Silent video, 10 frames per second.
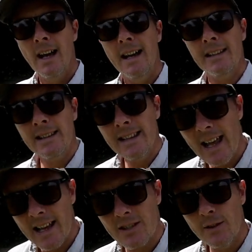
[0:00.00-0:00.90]

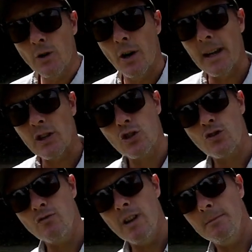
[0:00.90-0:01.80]
Unless you've got an
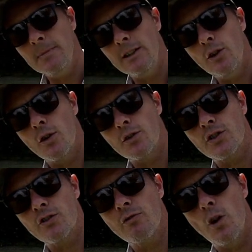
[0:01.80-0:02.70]
extremely long
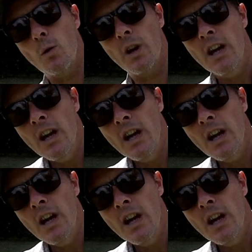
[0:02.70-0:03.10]
stroke